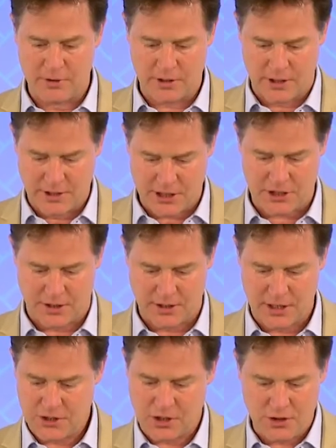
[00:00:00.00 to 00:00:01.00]
will join the
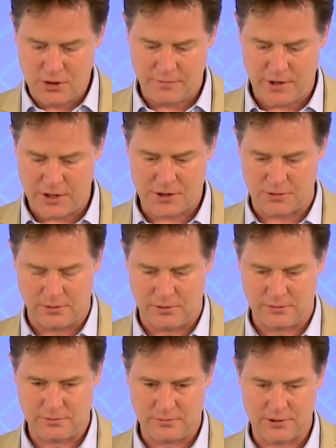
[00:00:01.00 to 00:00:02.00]
tech giant as its head
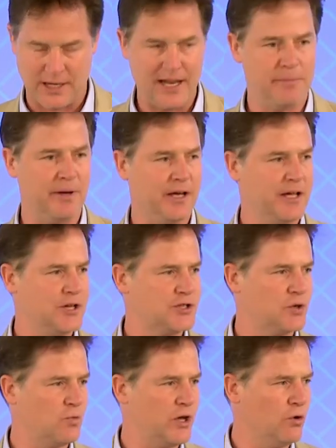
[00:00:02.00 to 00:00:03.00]
of global affairs and
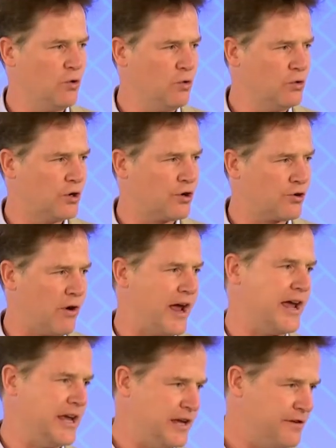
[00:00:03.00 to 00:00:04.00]
communications team.